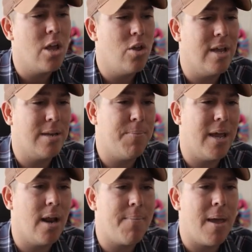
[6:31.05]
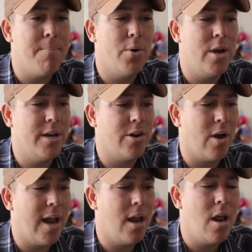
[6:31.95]
You get to pick it up and put it in your
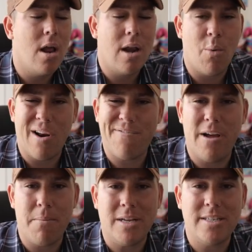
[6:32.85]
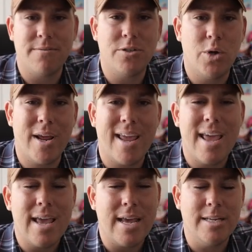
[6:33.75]
hand. Now what I found myself doing
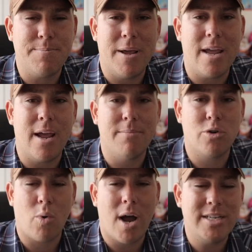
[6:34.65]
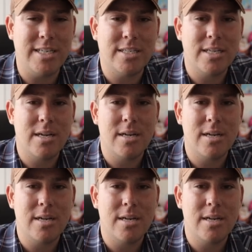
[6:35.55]
is picking up Jirachis,